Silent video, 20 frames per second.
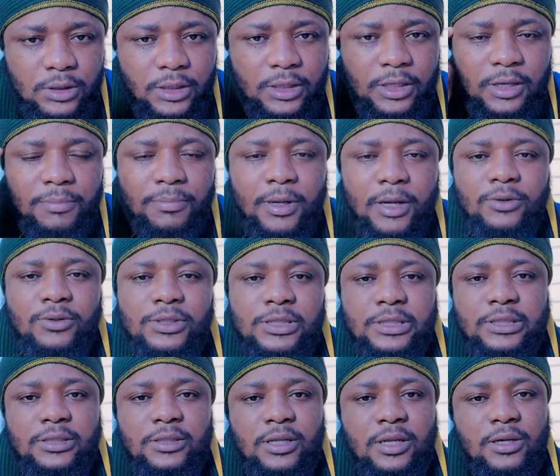Think about
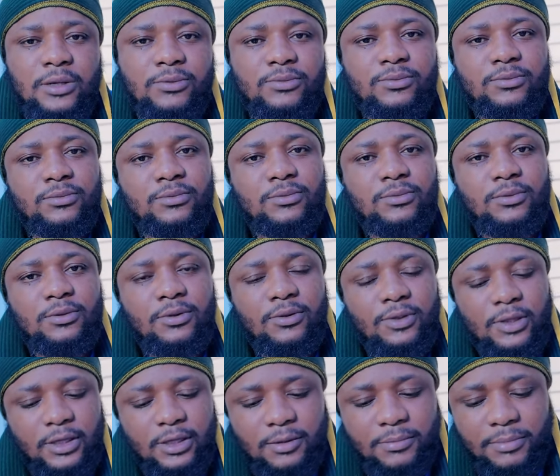it now.
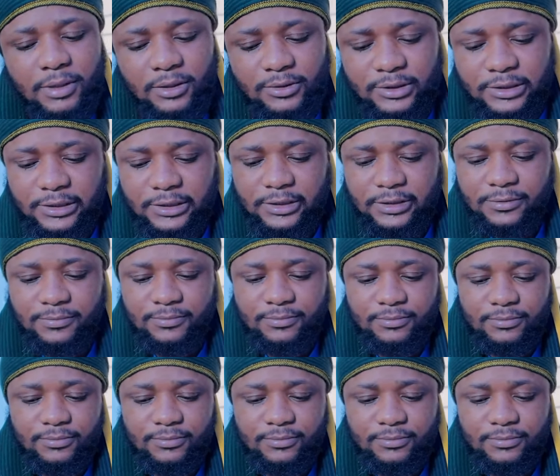Think about it.